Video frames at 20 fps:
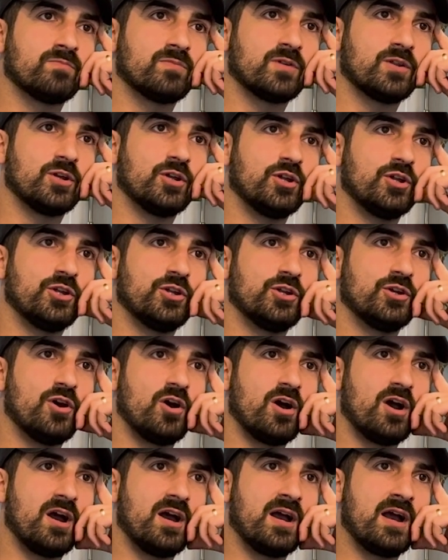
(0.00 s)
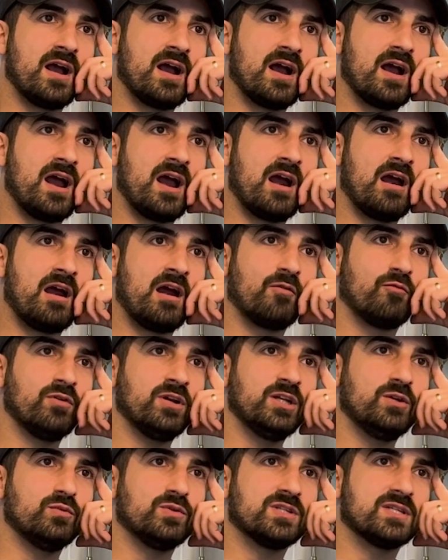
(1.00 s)
you know, I
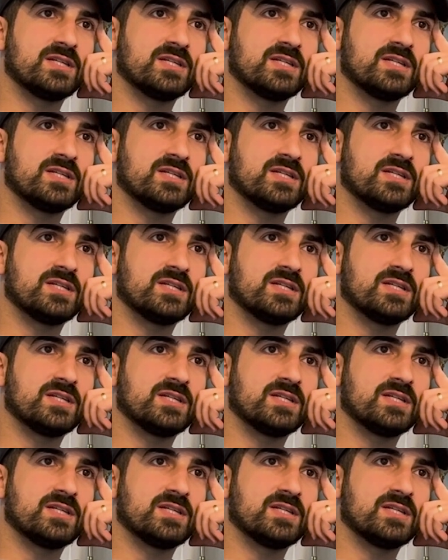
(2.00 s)
really would